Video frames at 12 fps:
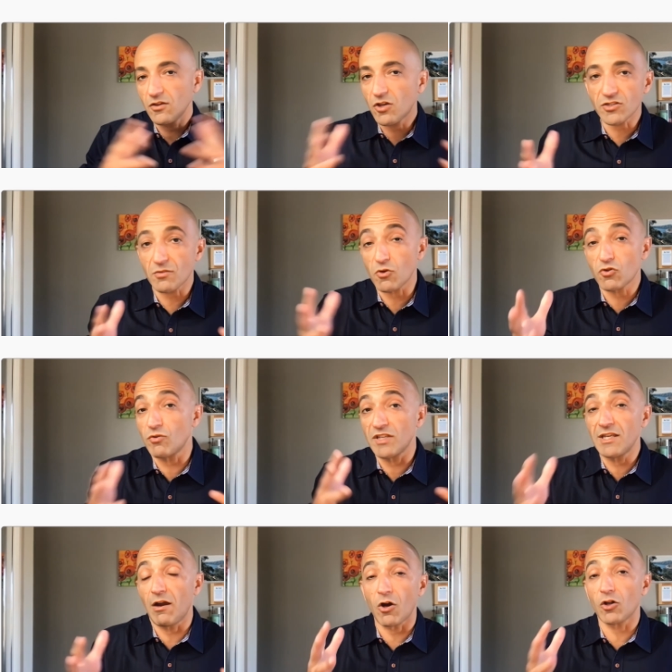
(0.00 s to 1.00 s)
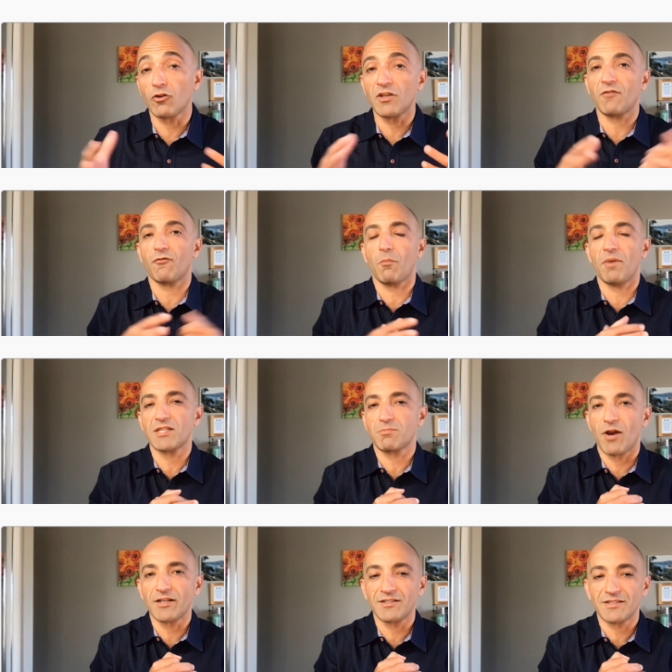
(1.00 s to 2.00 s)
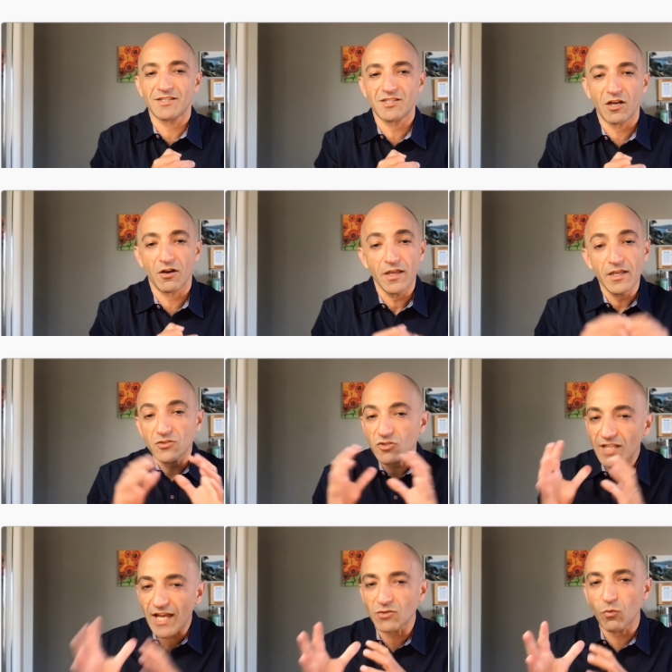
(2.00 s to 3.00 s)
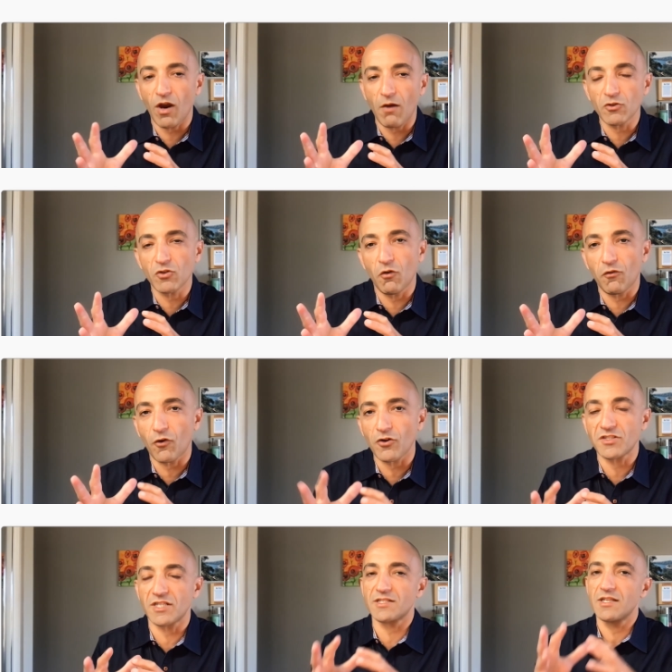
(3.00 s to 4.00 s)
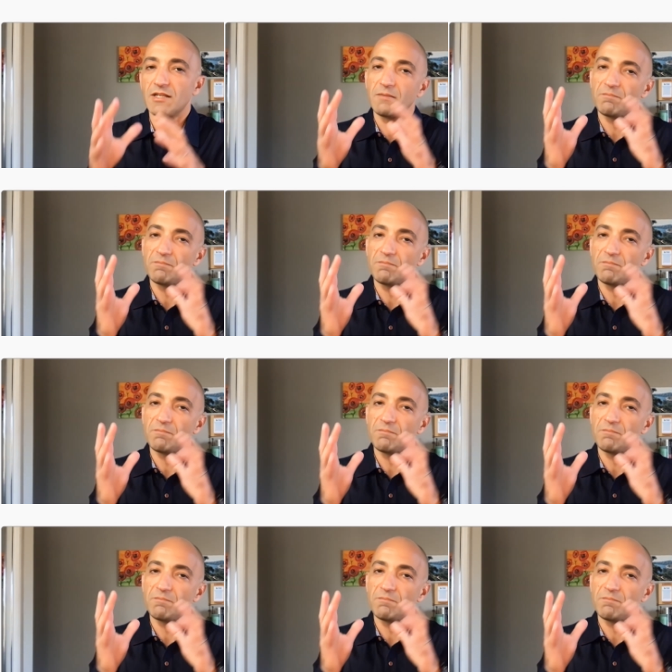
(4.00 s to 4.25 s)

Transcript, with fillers: customers really are looking for best practices there. So that's where I would go first is